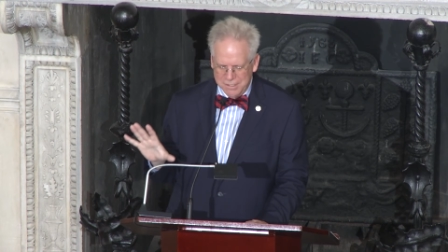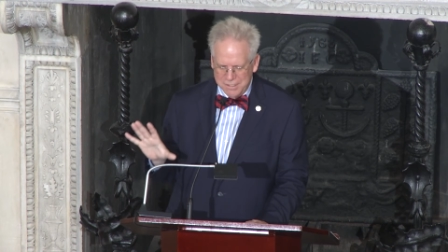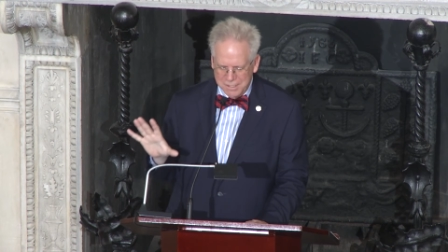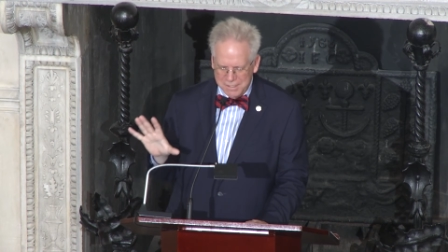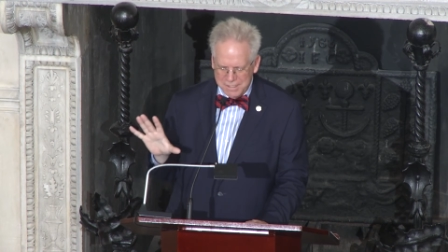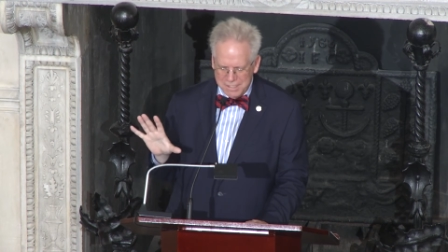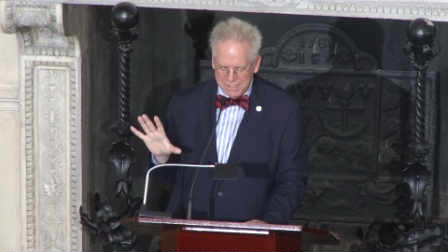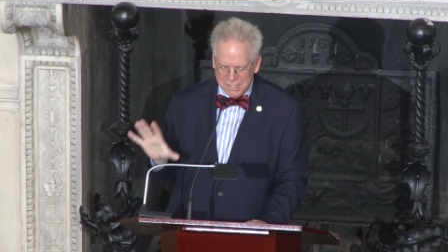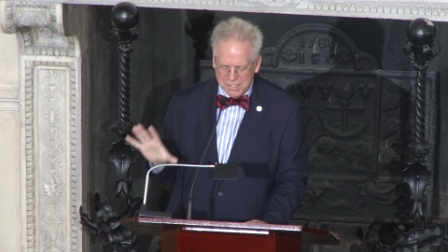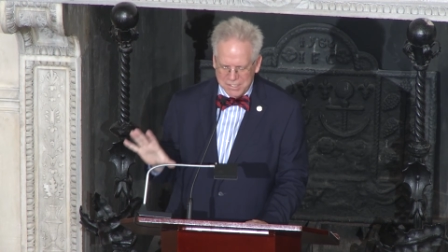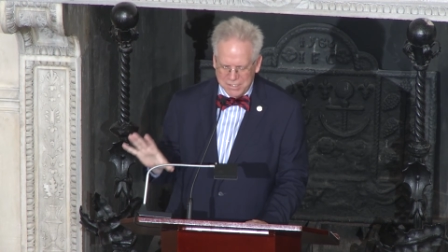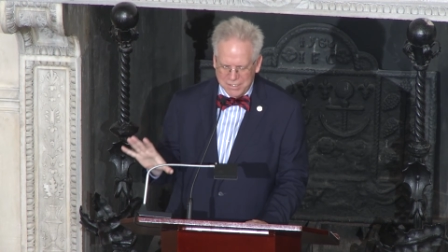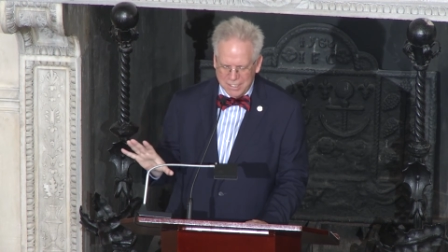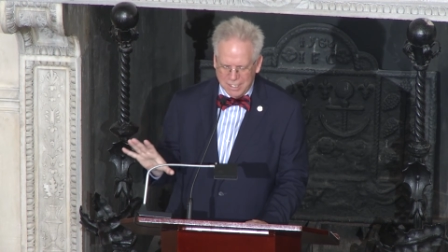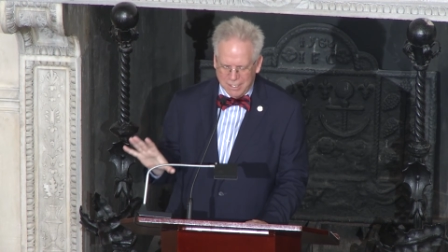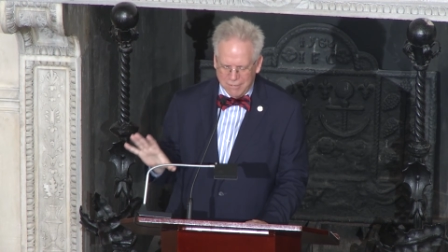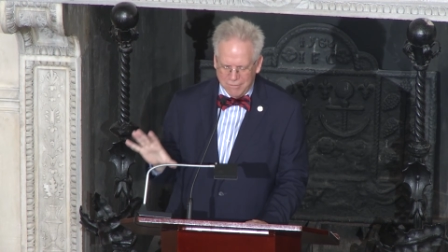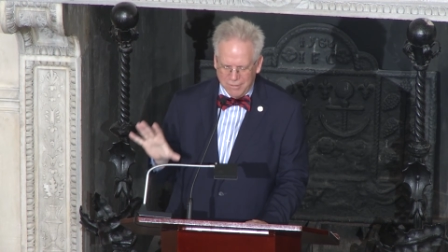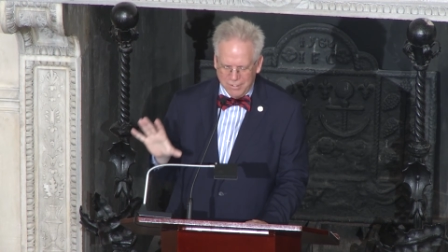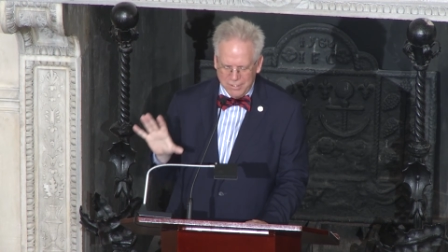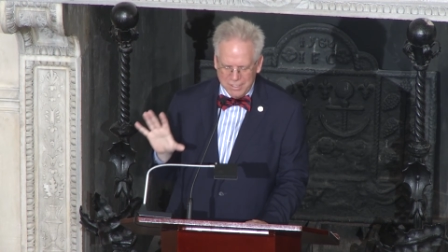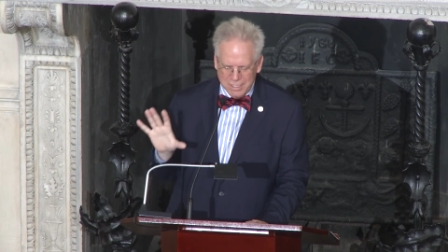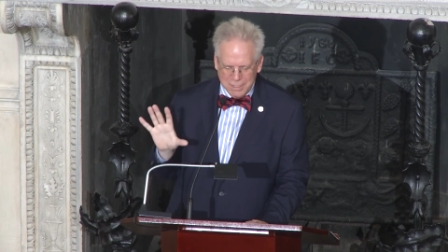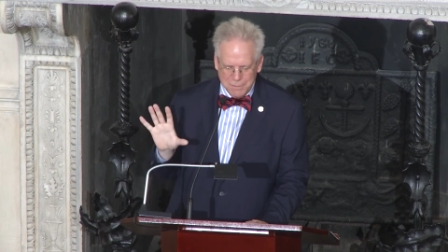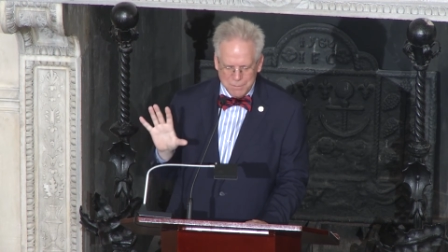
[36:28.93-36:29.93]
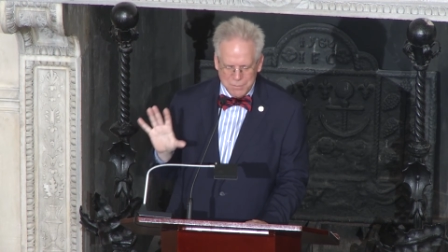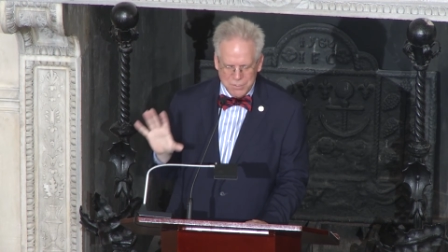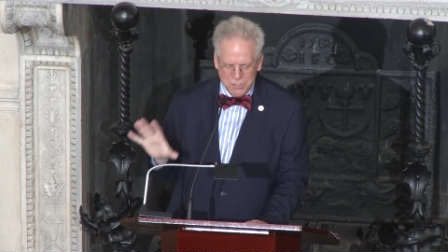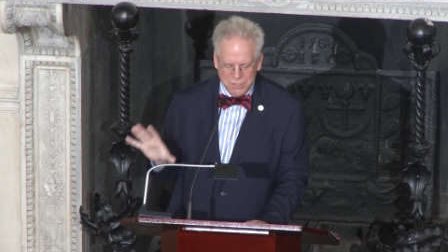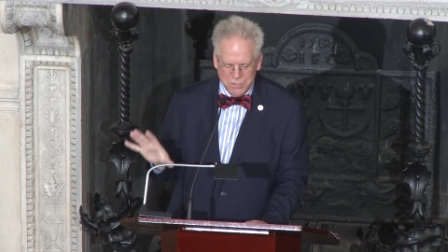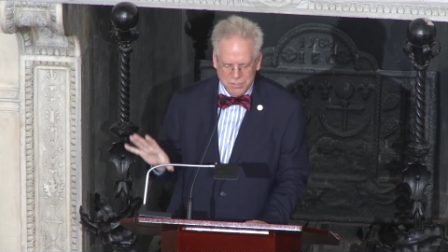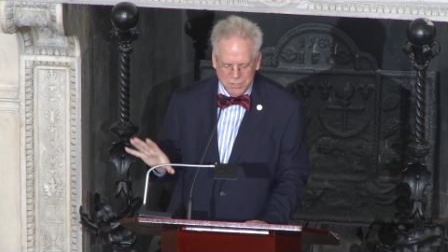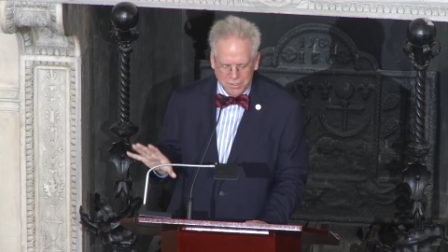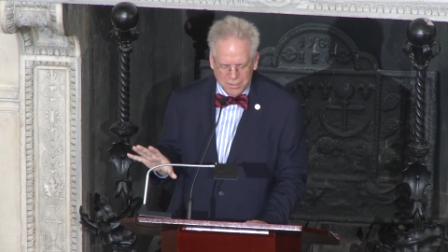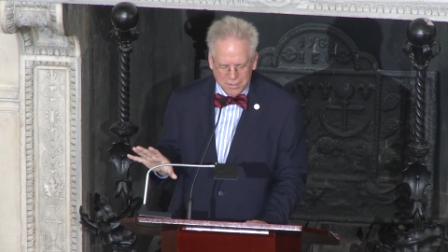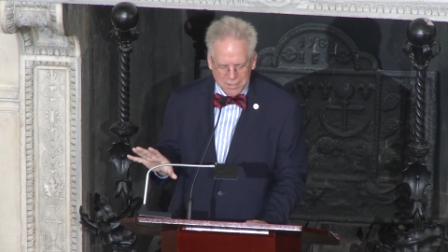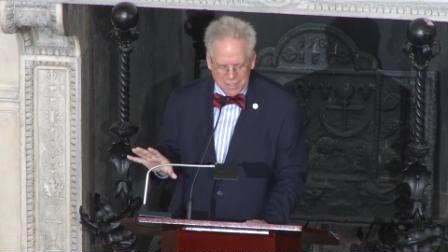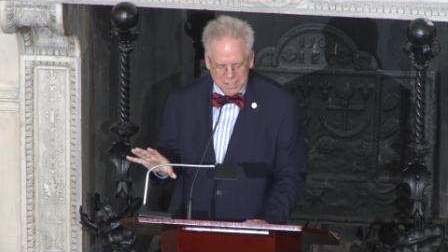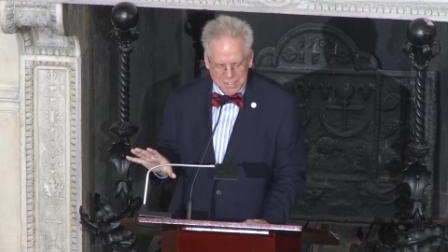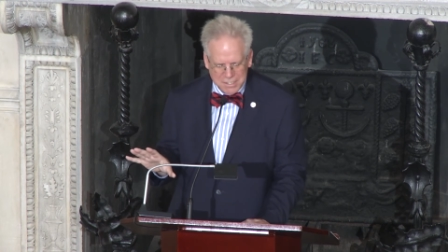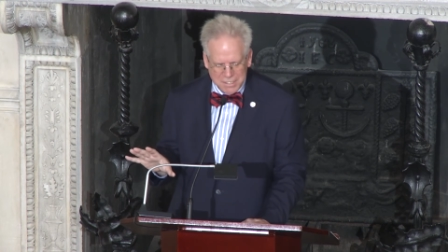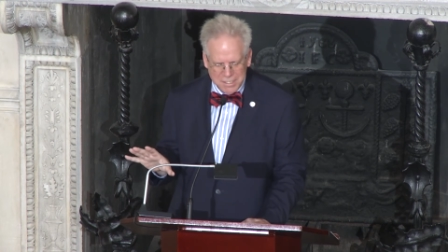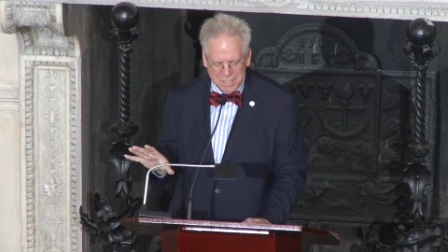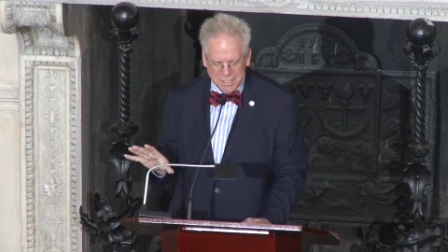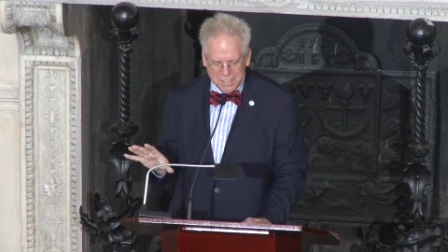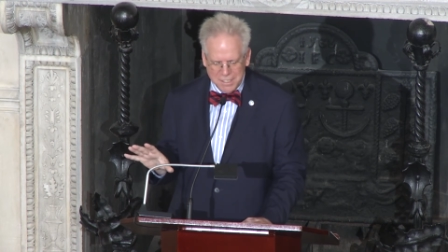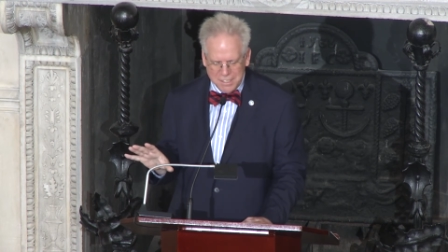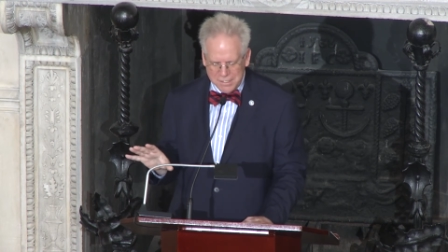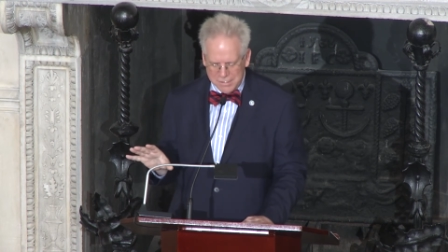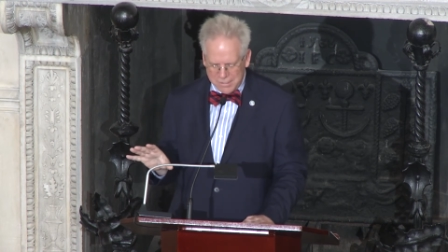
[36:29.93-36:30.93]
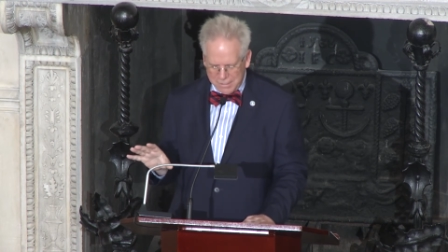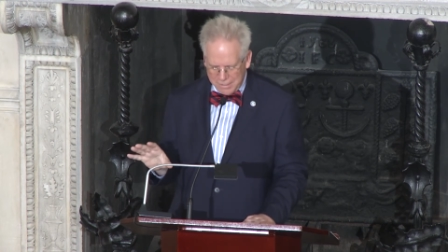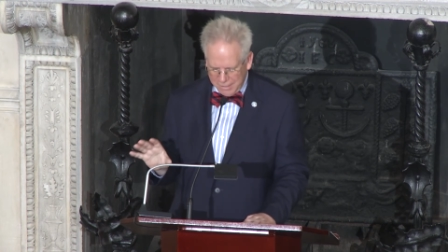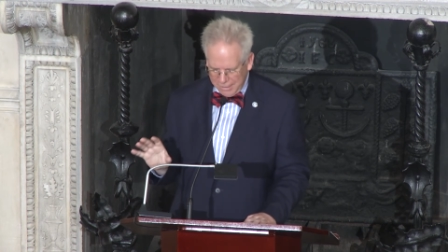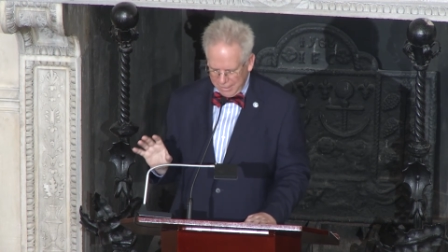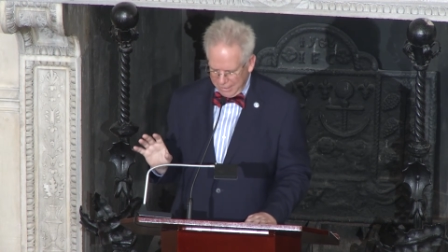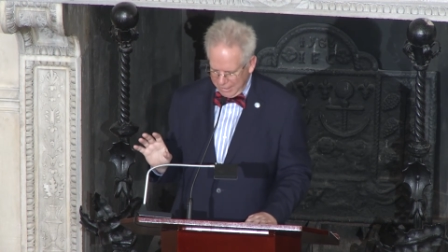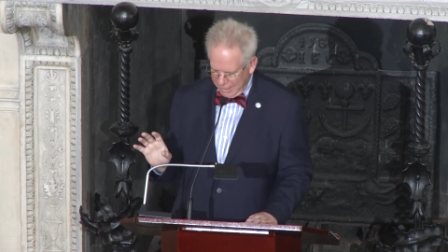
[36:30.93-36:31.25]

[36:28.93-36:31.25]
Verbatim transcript: to discover the absurdities